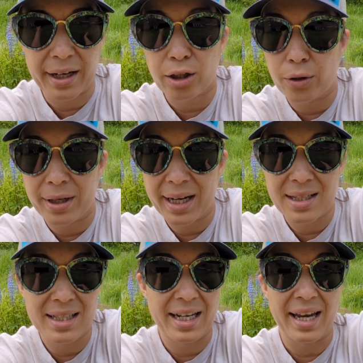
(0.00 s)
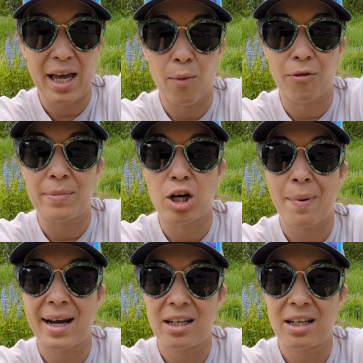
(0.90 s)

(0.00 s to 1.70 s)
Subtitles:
including seeking help from nearby